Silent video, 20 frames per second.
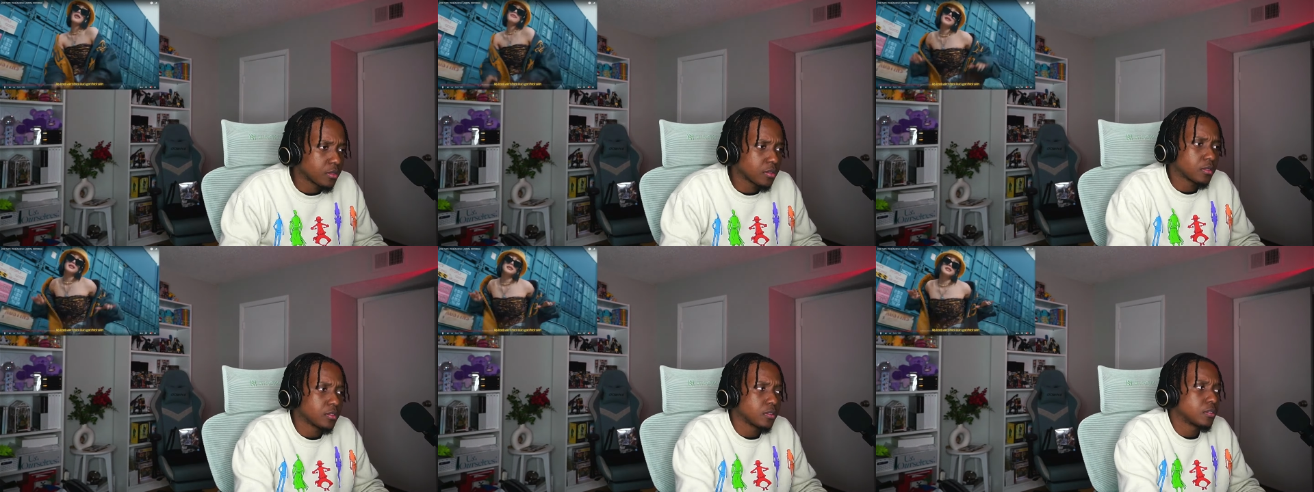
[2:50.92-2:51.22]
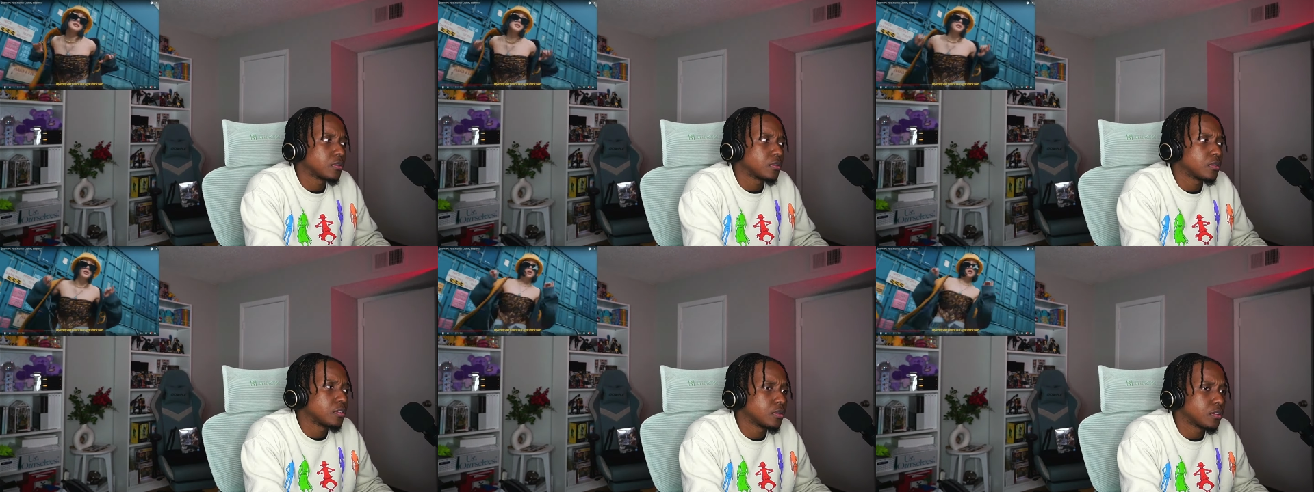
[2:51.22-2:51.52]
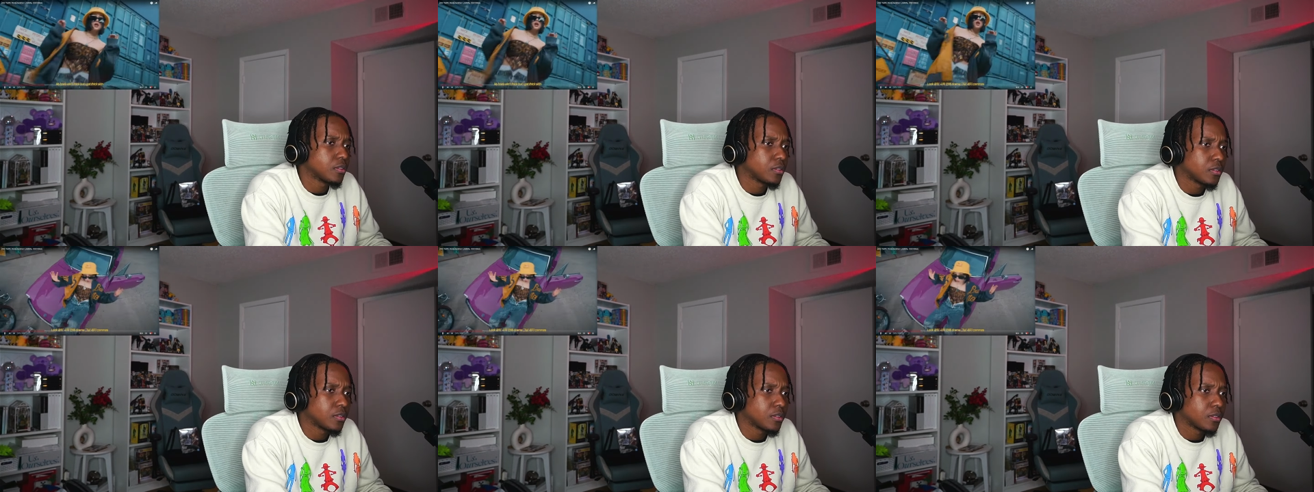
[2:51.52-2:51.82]

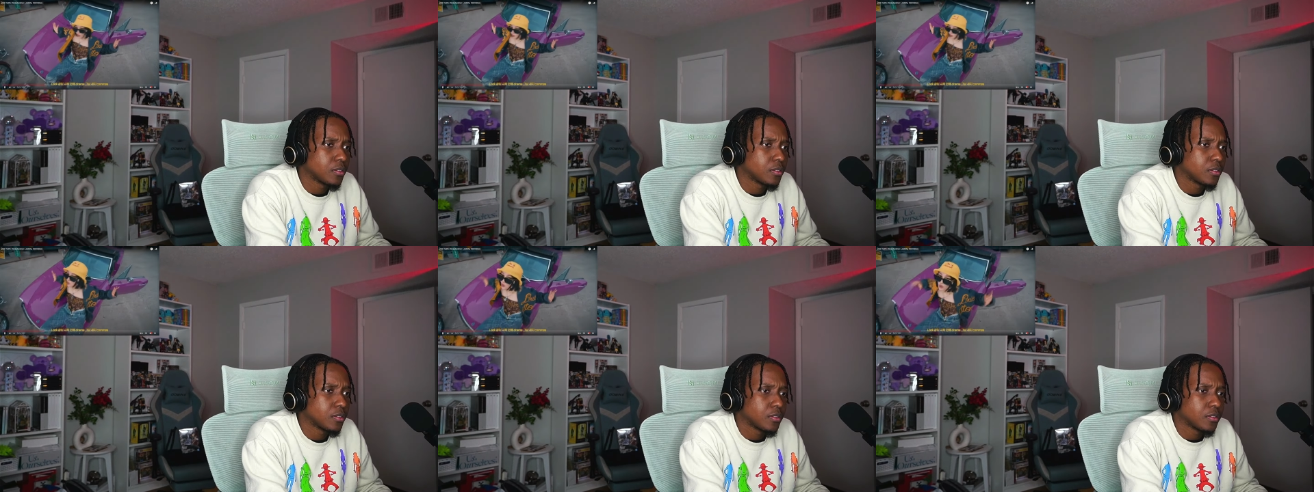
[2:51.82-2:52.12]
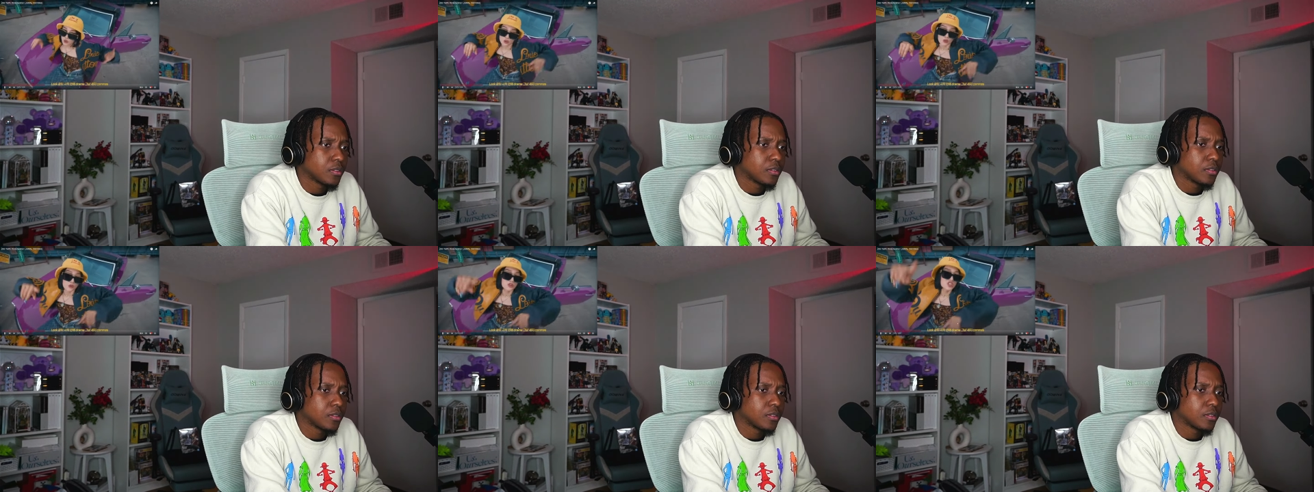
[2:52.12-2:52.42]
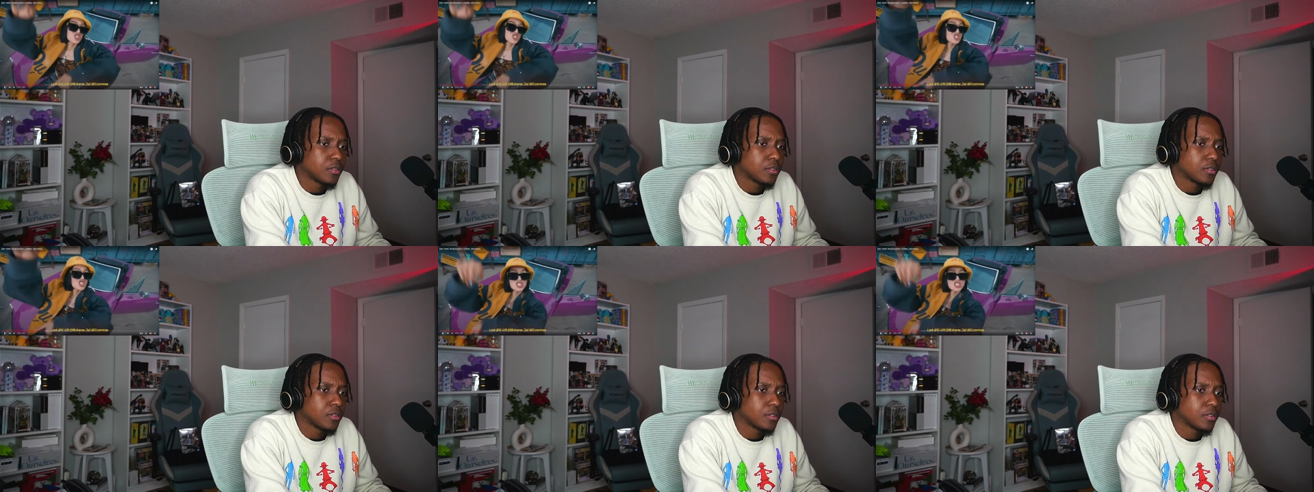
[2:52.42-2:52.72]

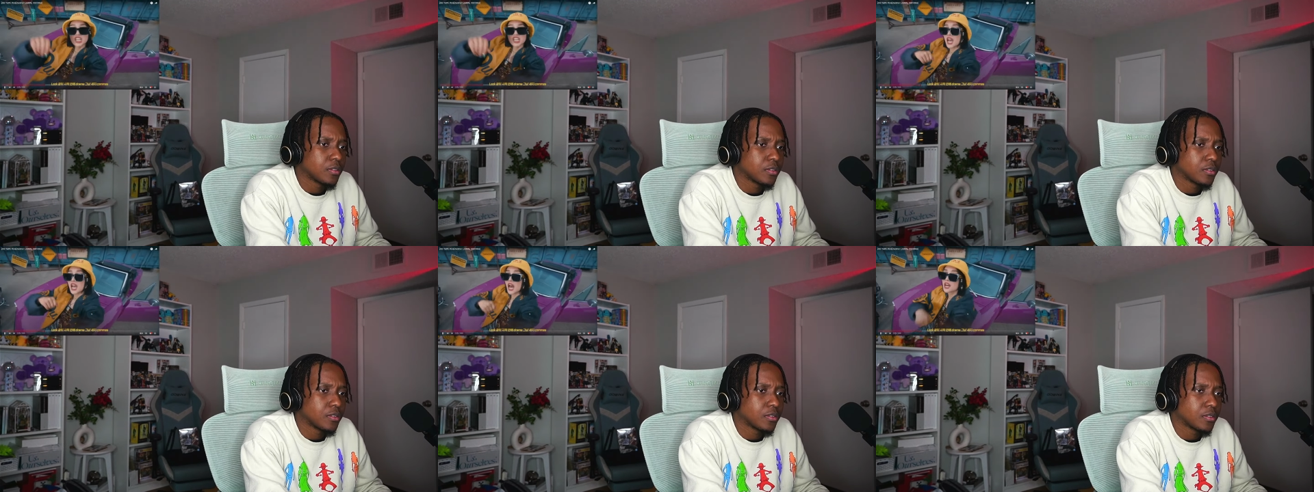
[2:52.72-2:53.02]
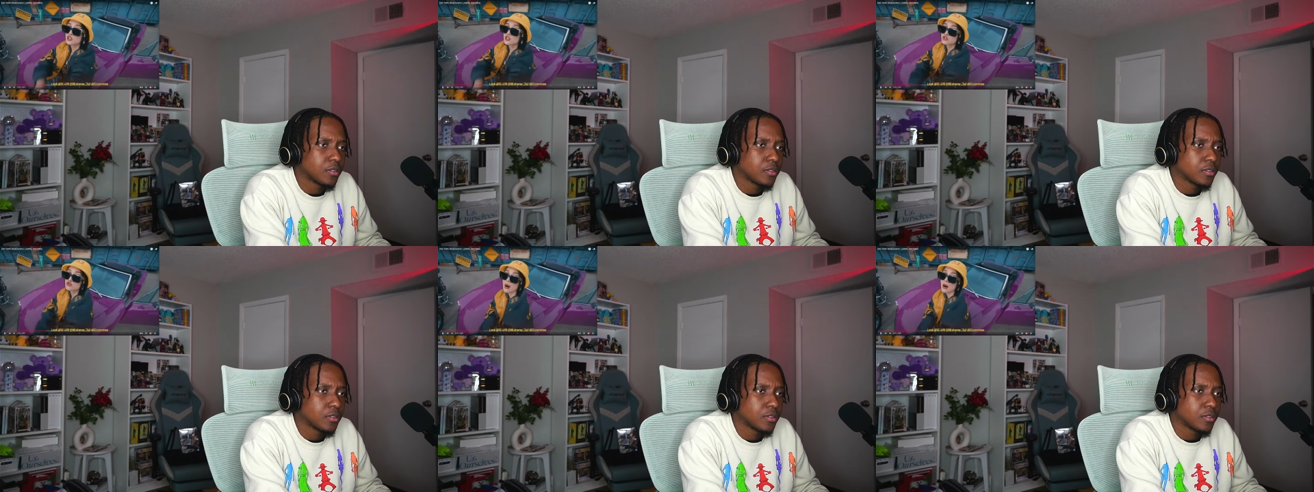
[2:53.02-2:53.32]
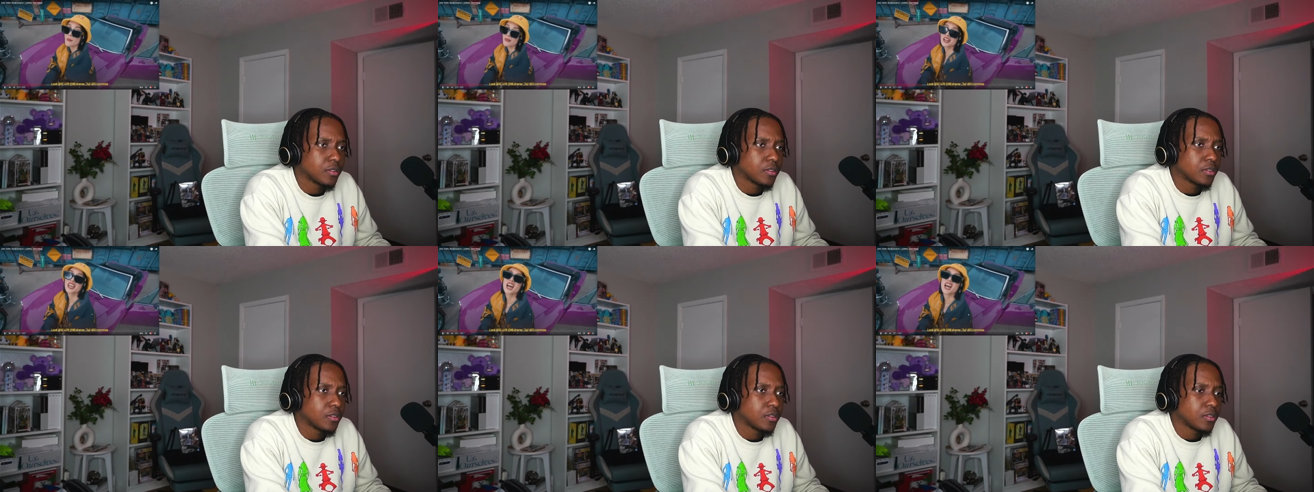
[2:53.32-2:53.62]

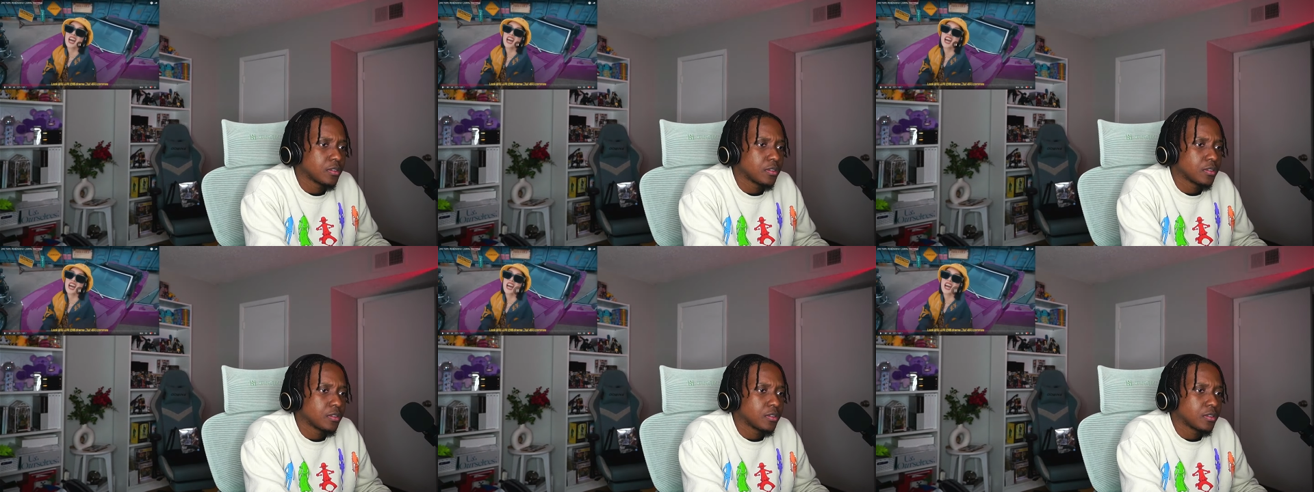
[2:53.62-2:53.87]
[no speech]